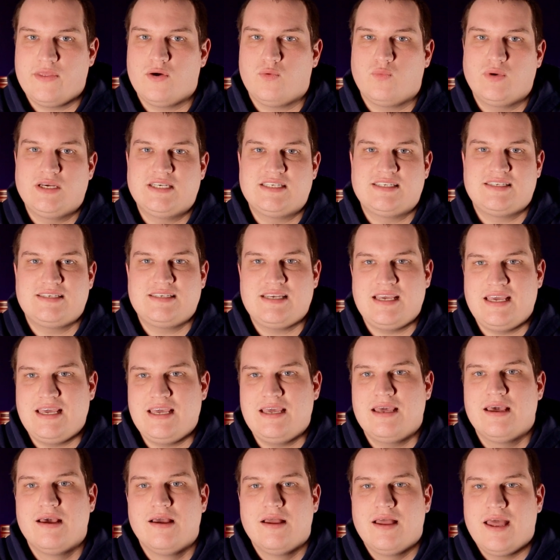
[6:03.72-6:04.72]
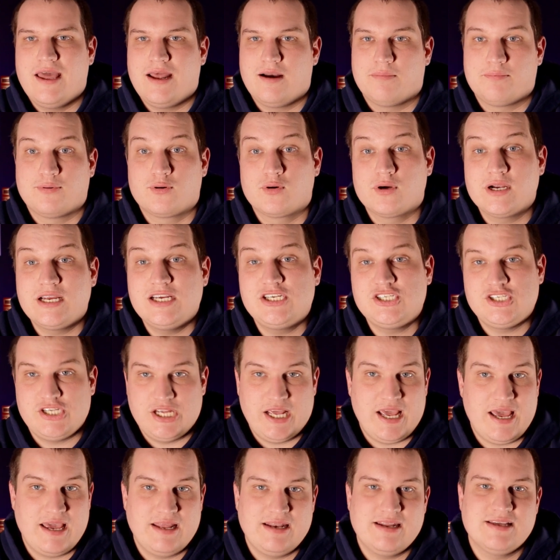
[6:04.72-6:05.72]
one that we see and
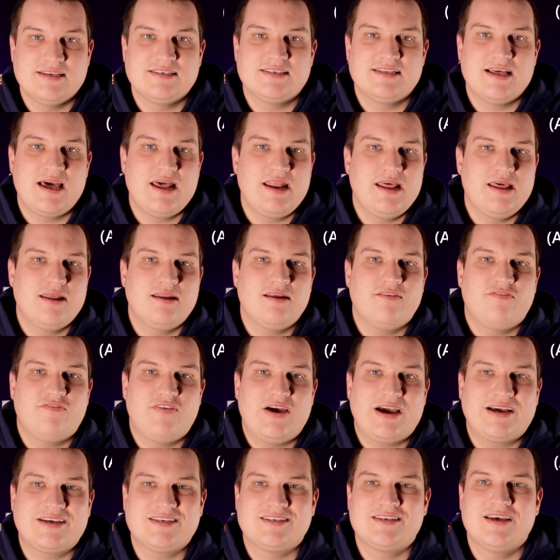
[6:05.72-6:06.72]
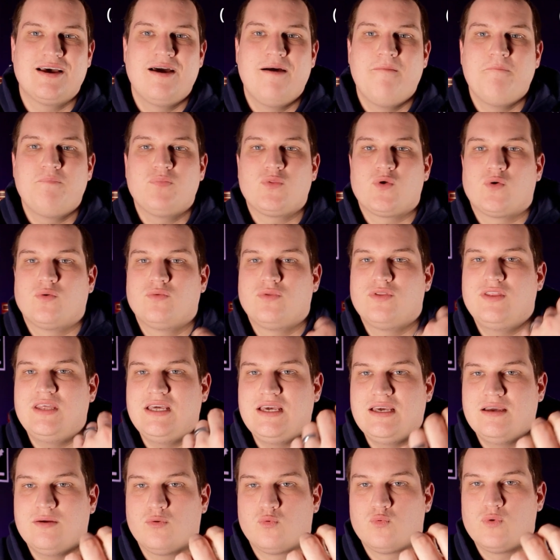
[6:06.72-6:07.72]
appreciate is that it affects
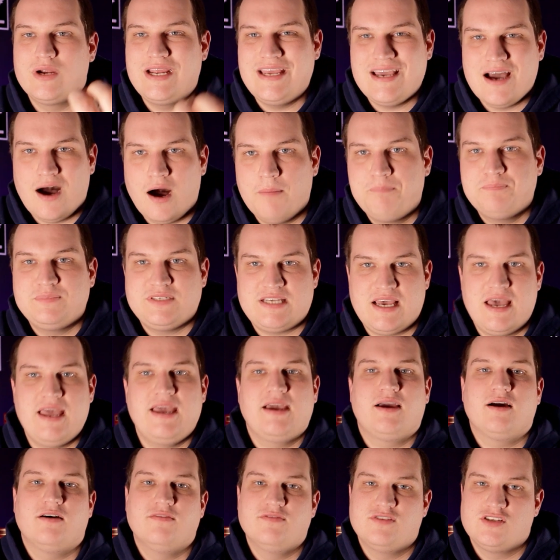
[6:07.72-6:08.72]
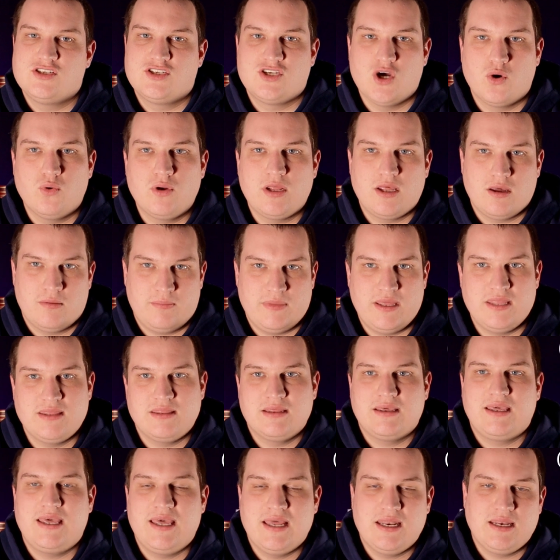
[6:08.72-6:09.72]
the reuptake of sodium
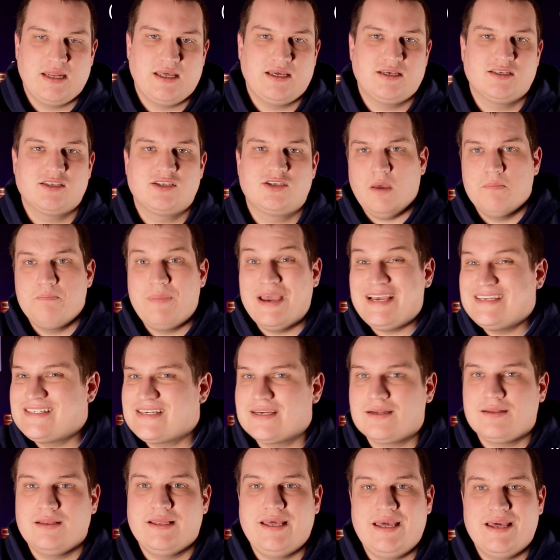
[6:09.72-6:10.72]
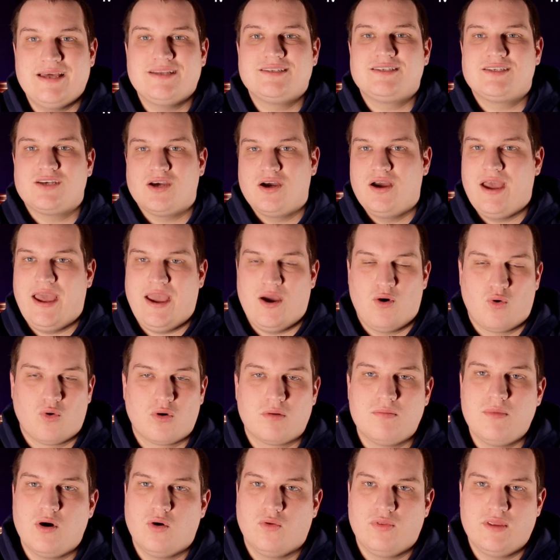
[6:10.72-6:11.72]
in the kidneys. Basically, it's a
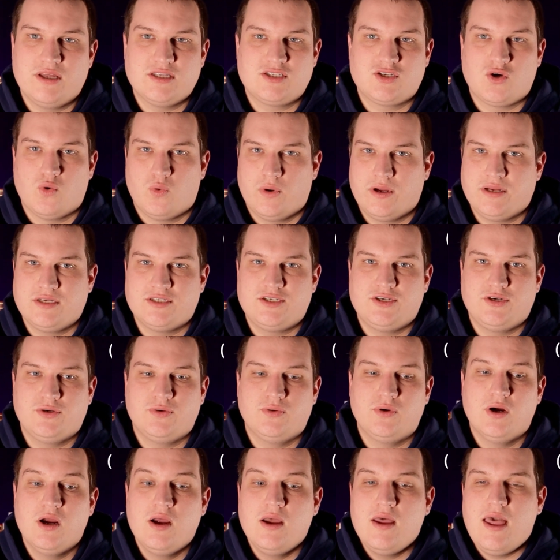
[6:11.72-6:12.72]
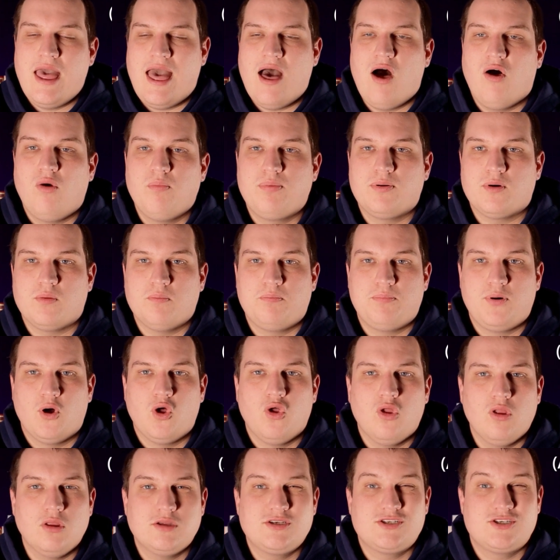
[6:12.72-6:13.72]
hormone that's going to help
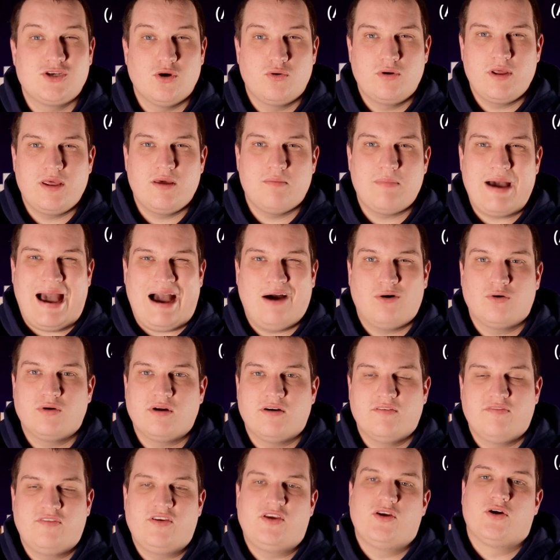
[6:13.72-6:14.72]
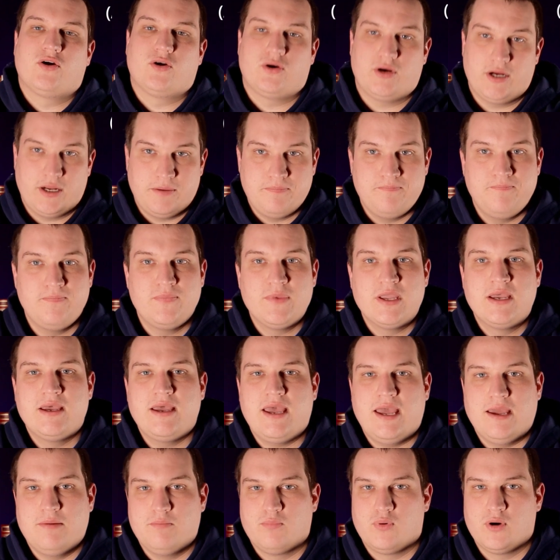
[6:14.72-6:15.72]
pull sodium out of urine
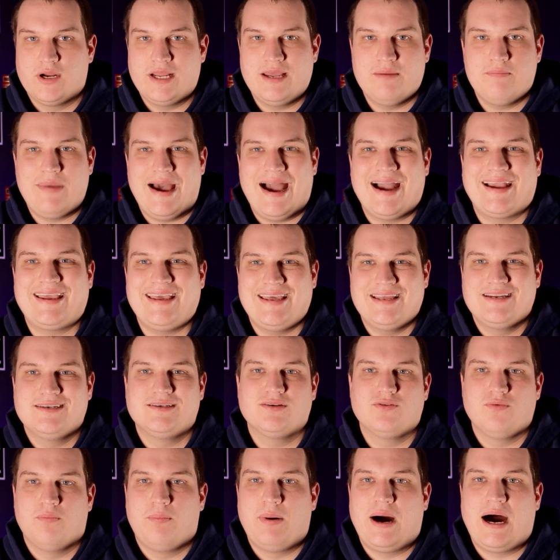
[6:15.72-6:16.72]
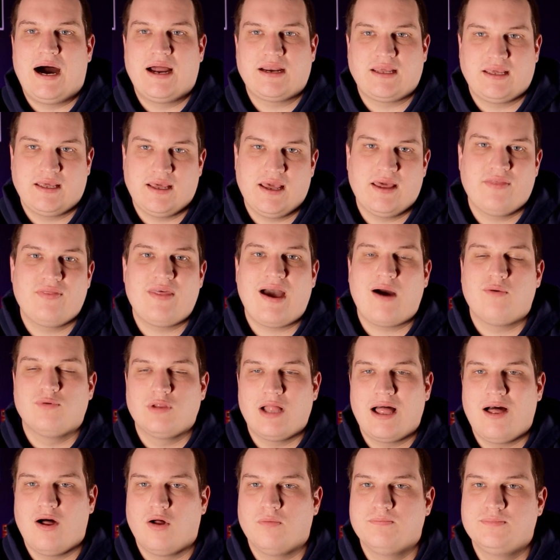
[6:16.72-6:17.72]
and bring it back into the body, and that
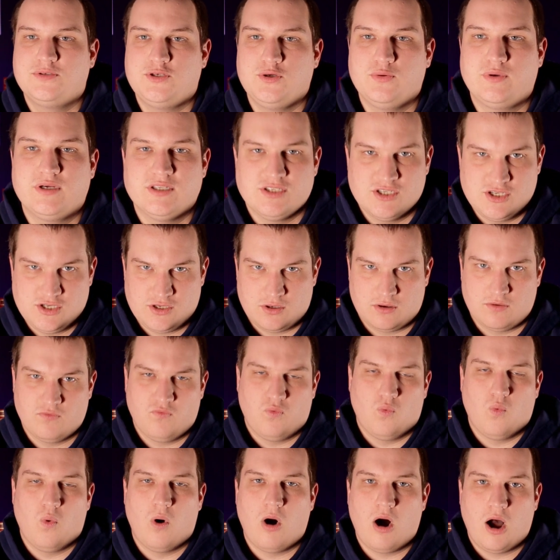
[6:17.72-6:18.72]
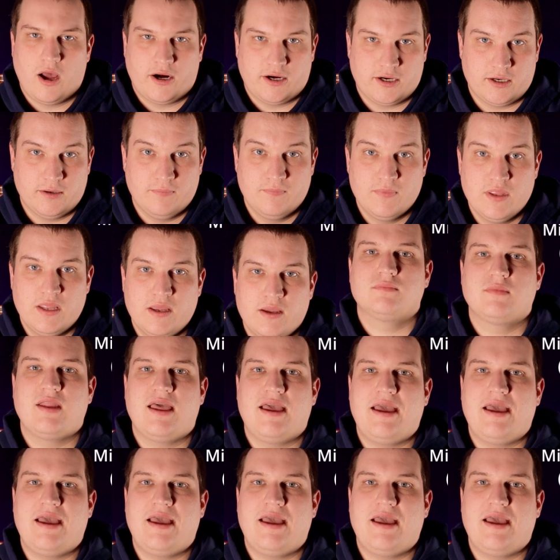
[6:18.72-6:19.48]
will help to conserve water.